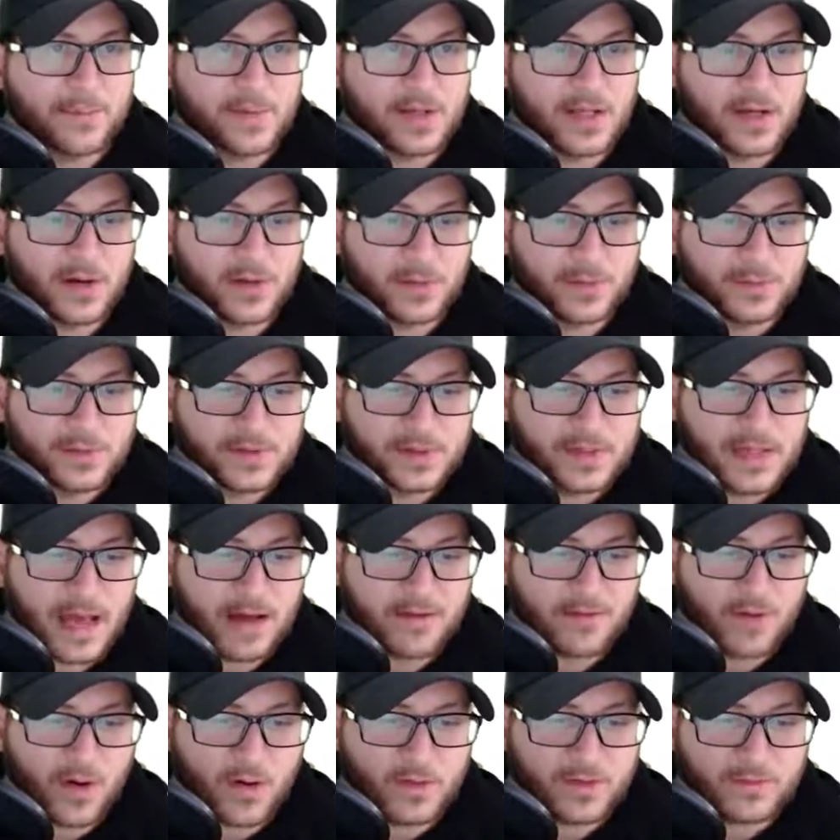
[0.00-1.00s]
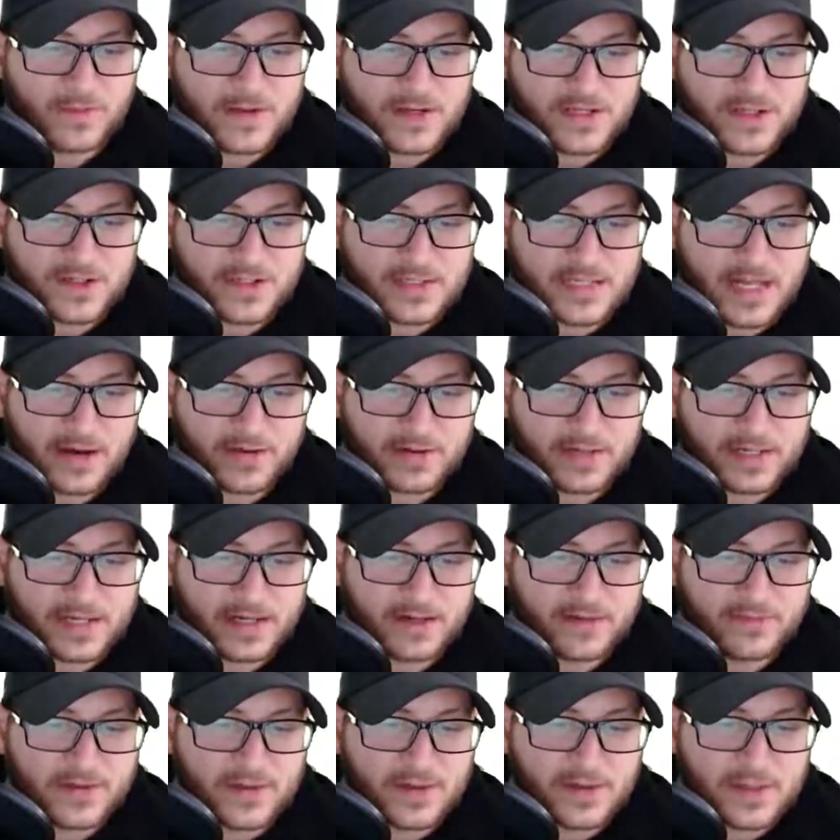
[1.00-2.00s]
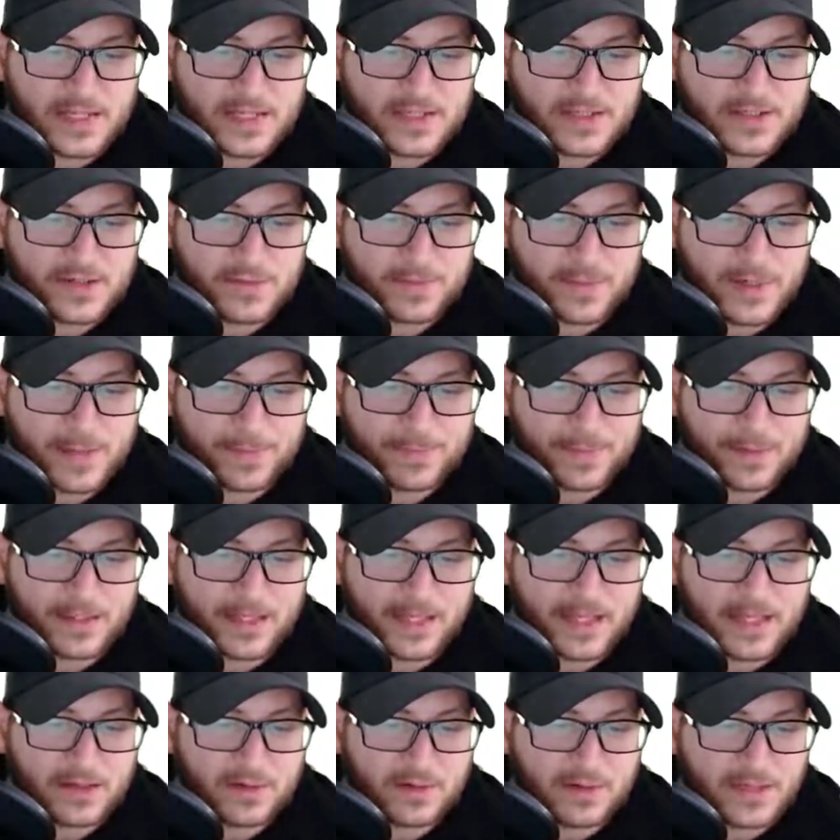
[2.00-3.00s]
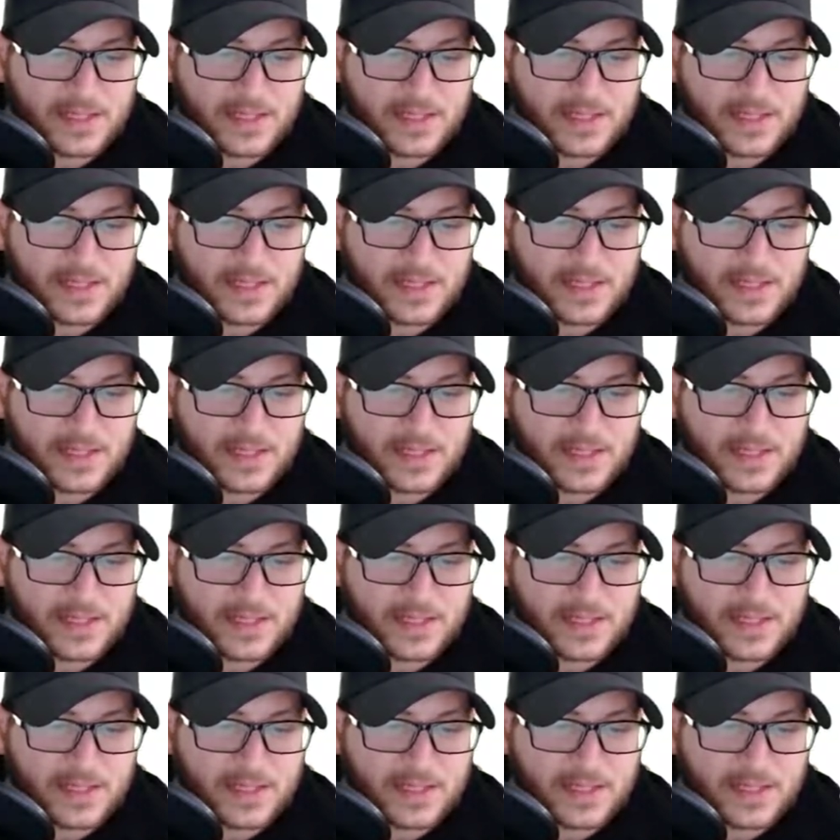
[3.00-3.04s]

You have all the features down here that you need to manipulate.